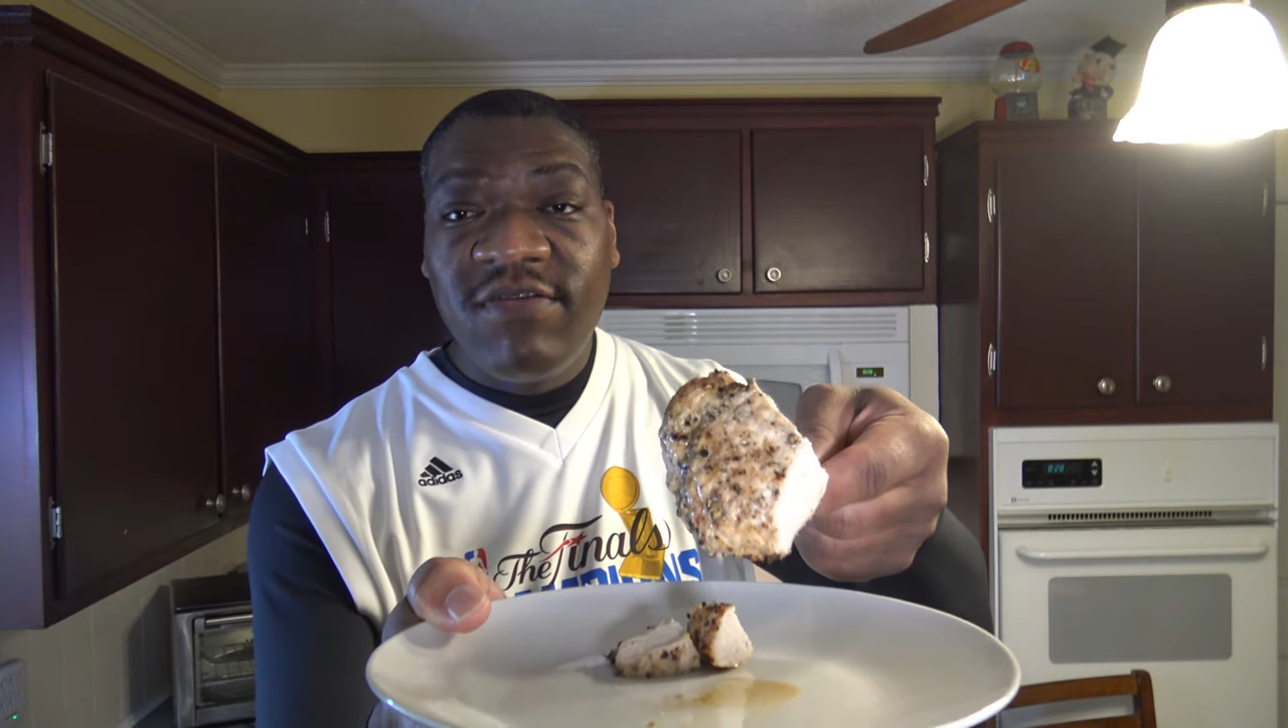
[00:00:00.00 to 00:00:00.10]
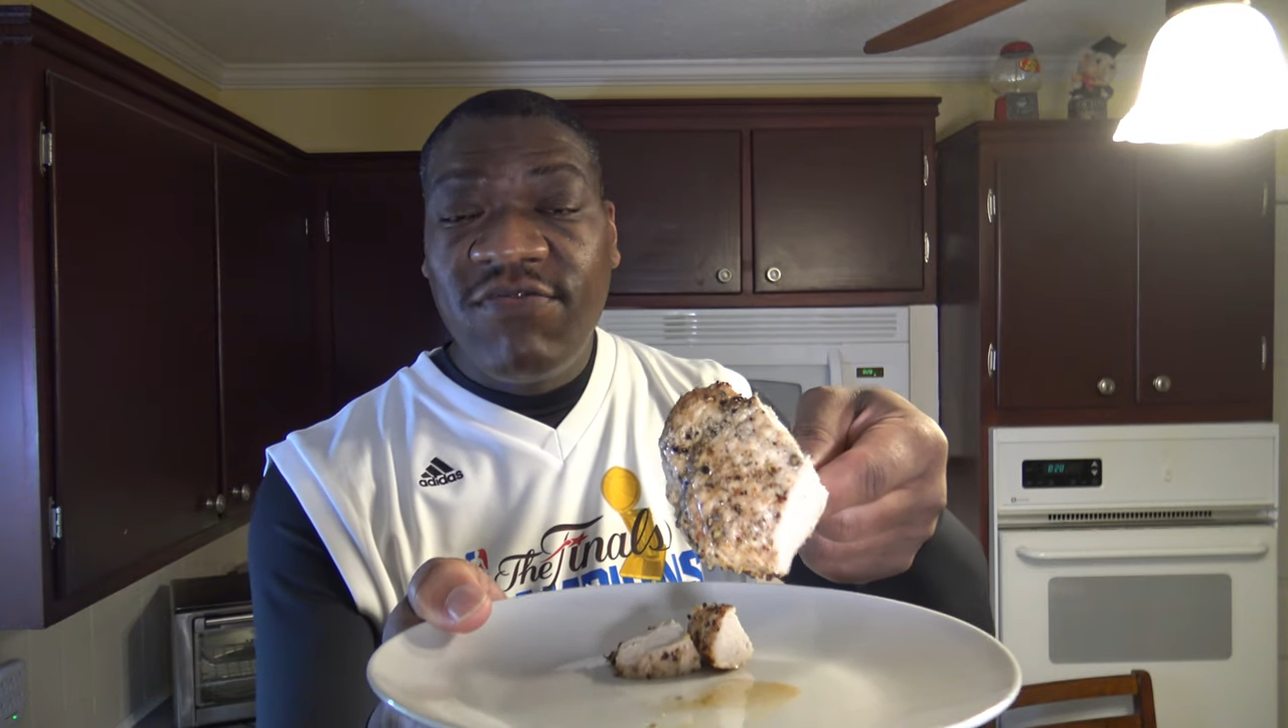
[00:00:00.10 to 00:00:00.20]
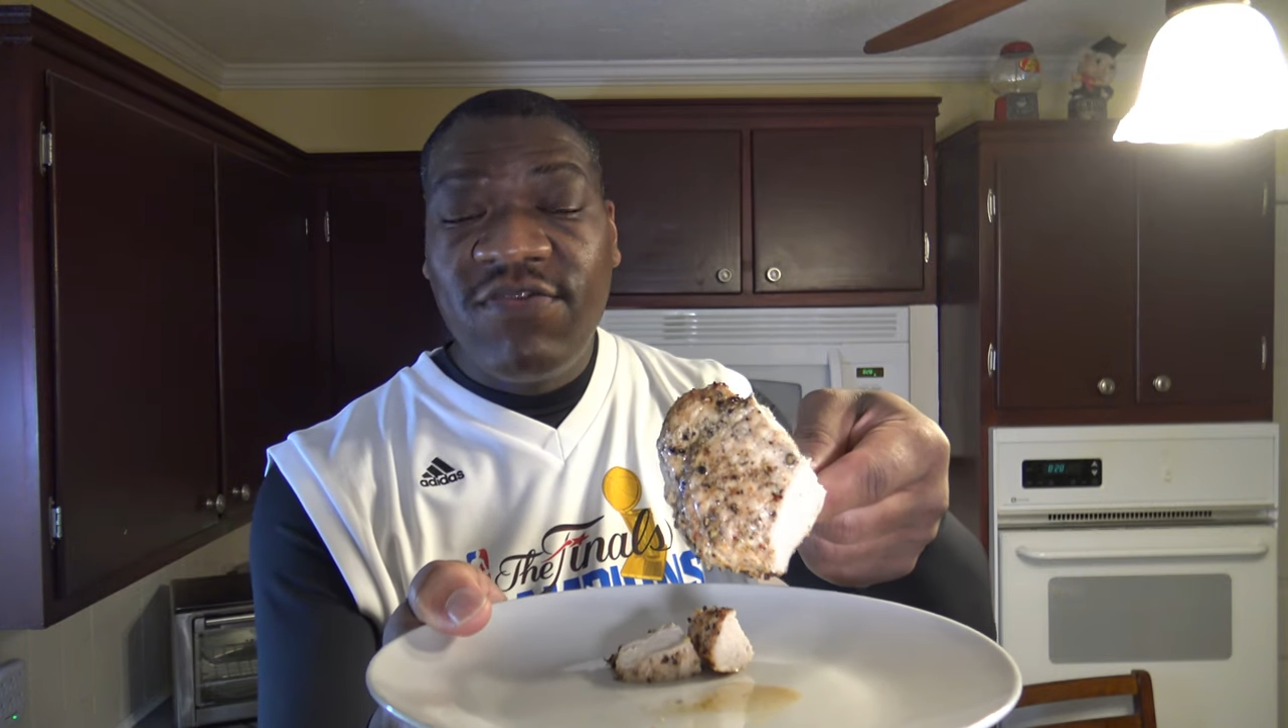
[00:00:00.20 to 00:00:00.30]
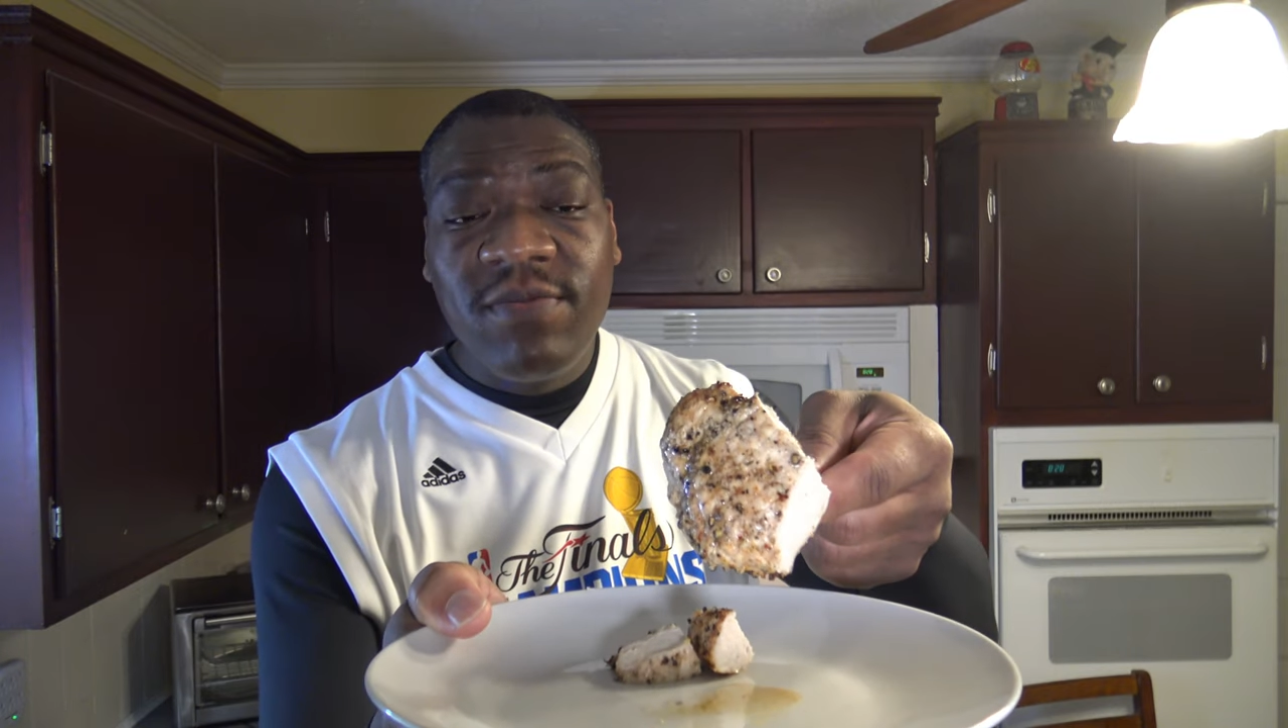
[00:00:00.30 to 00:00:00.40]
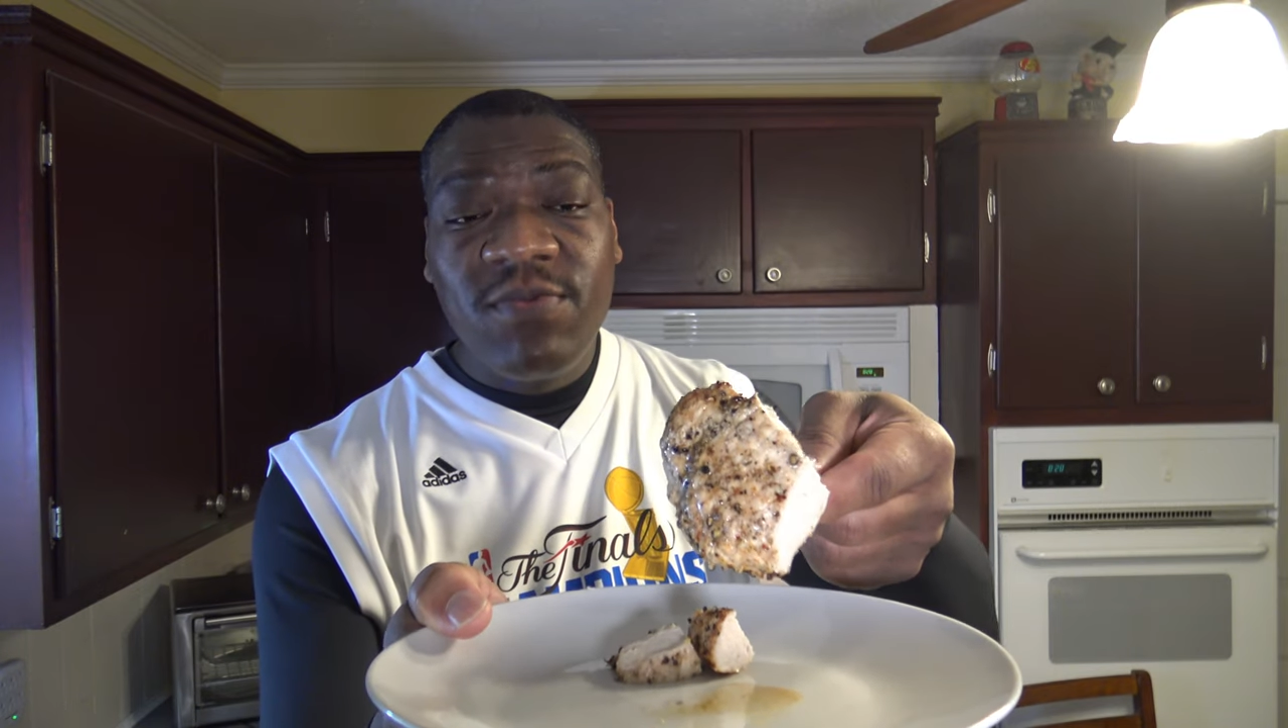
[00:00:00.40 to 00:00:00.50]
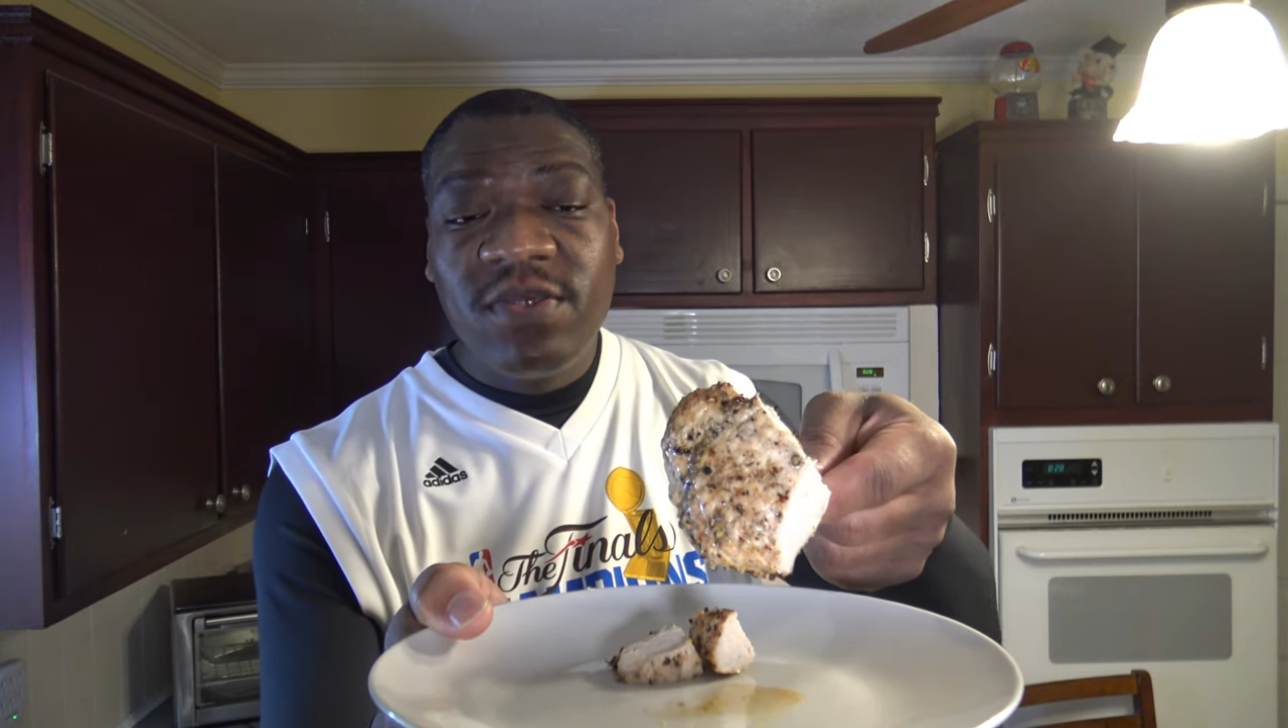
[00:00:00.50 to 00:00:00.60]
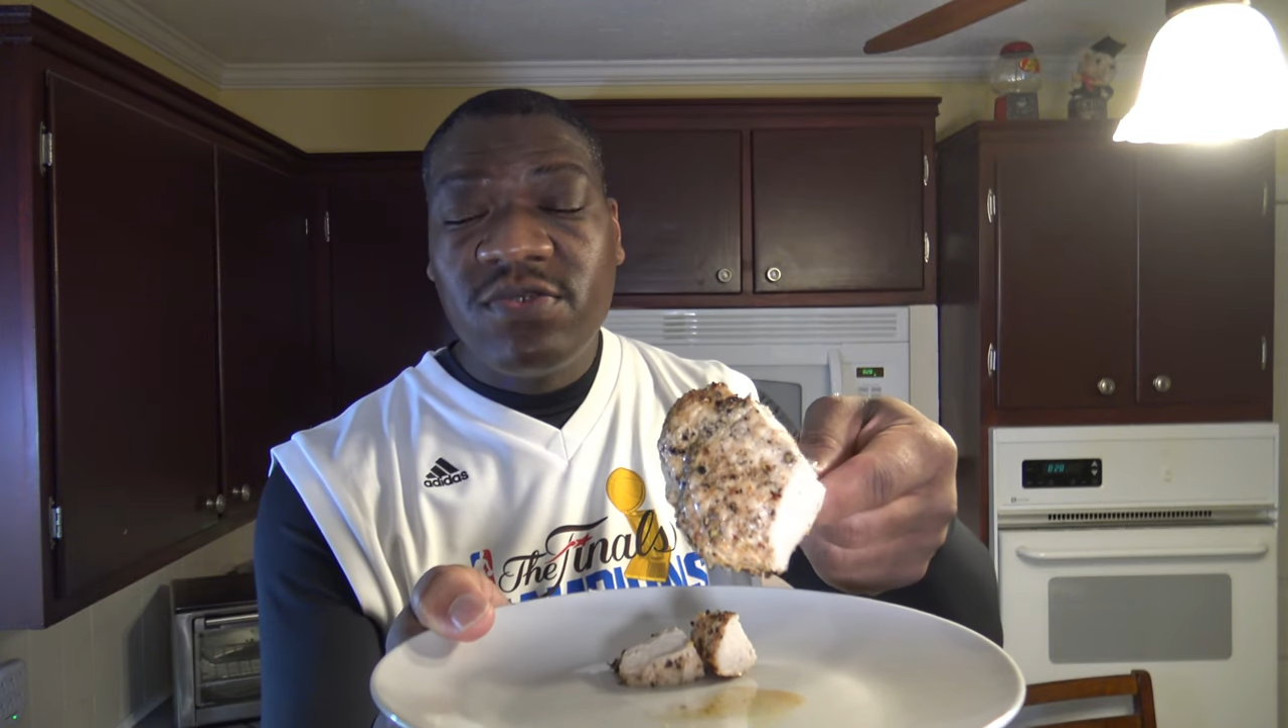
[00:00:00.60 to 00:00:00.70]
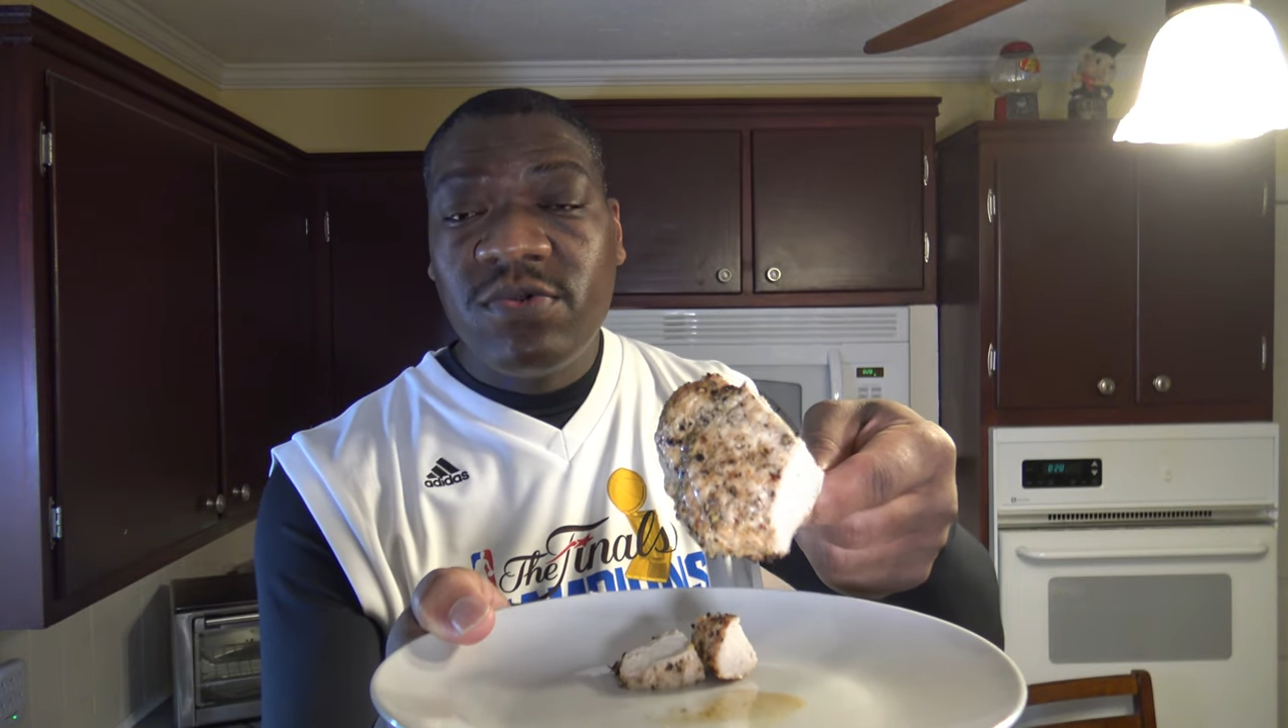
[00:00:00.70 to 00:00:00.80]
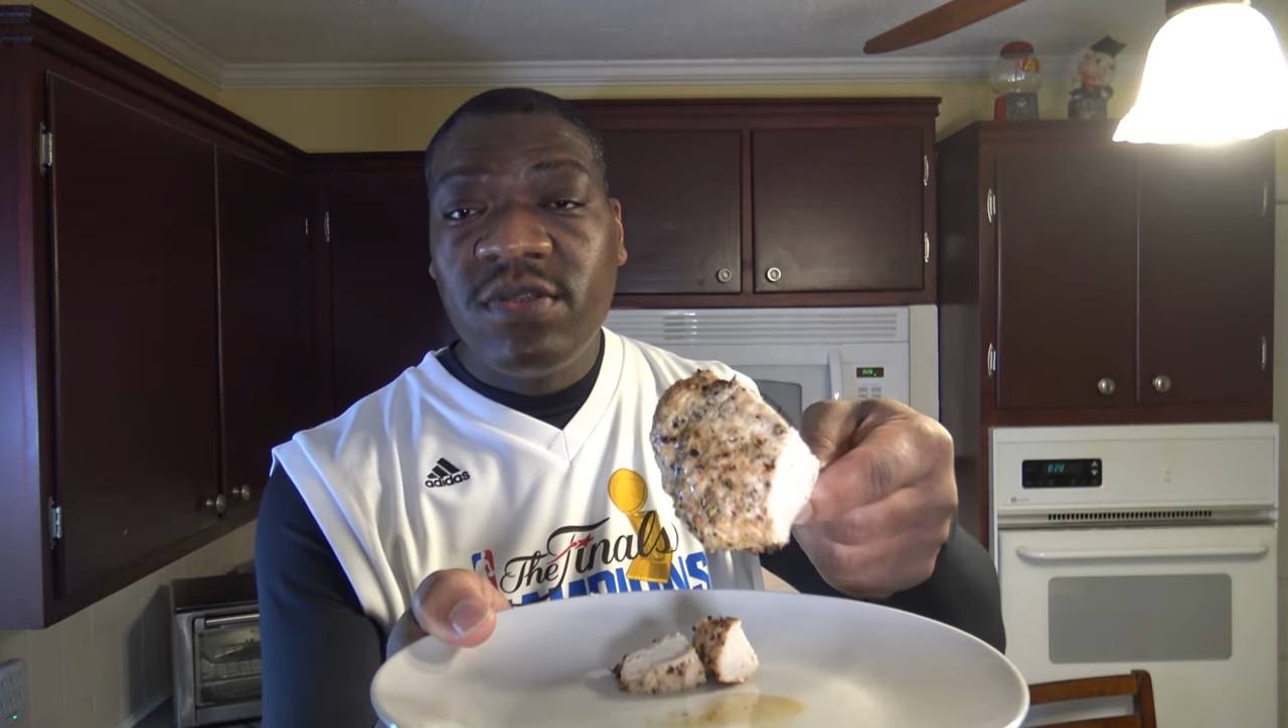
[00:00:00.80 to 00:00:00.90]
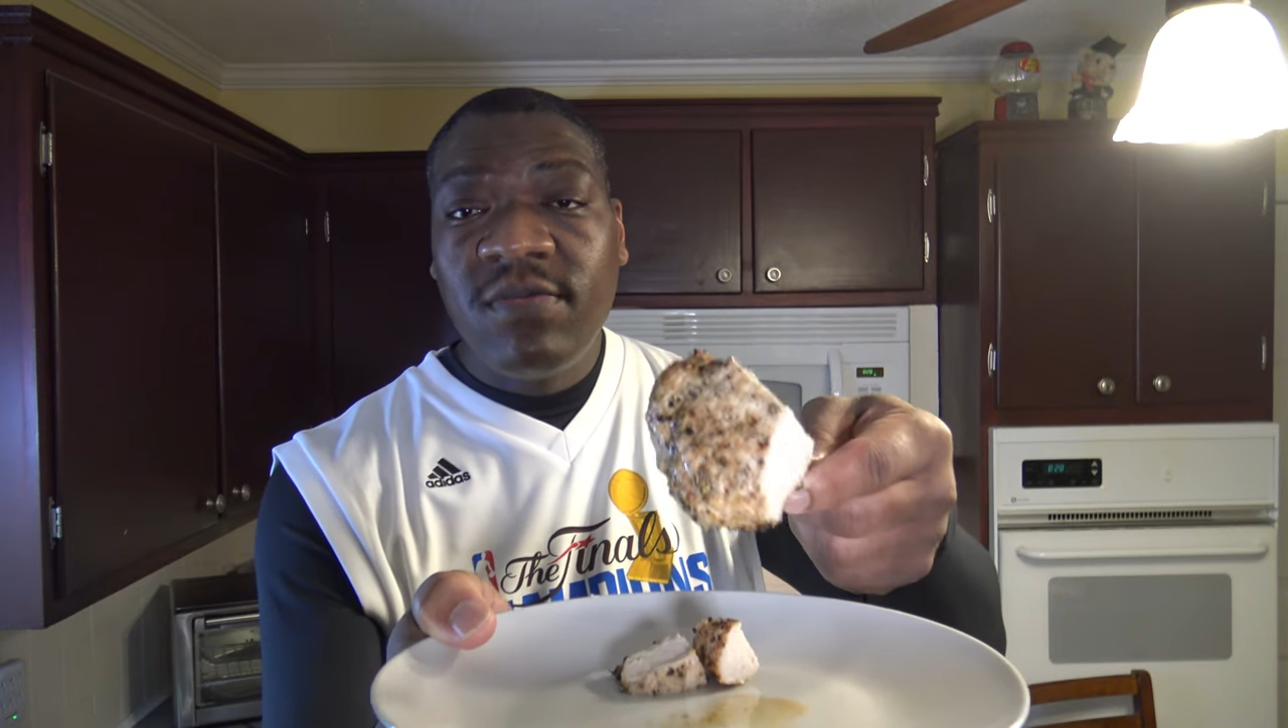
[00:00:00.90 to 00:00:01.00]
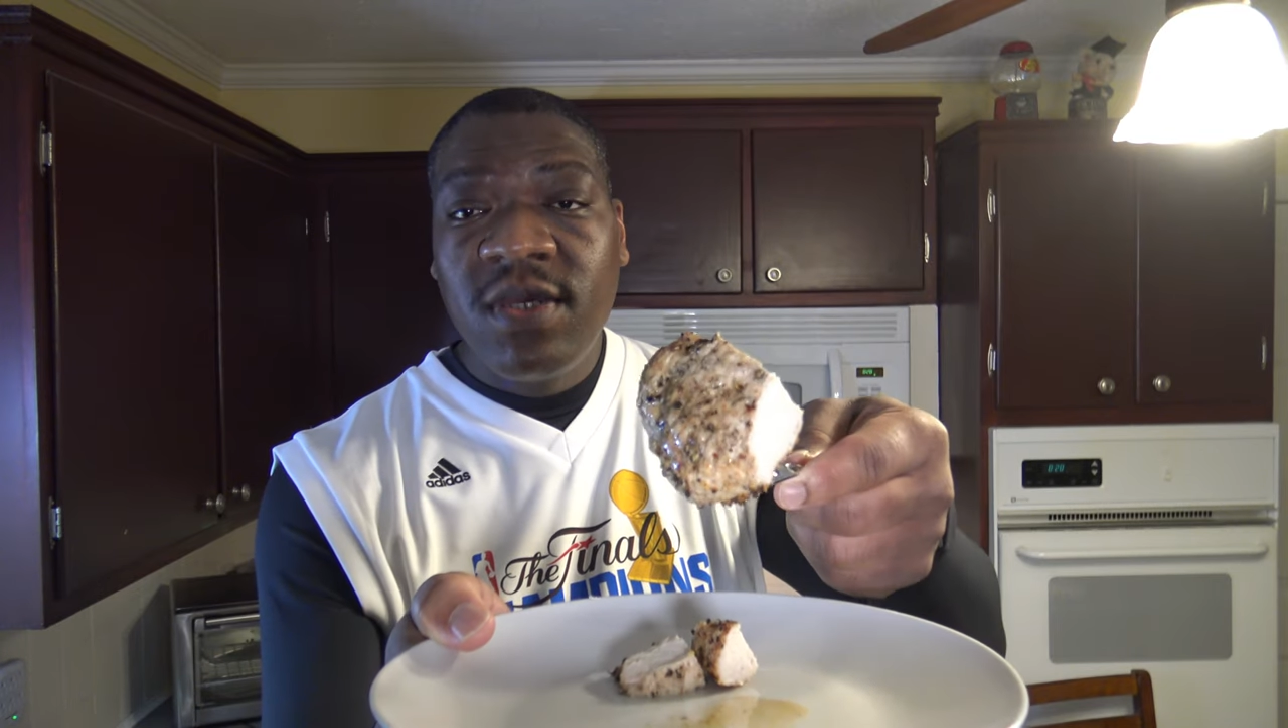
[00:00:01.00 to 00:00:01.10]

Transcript: flip this one.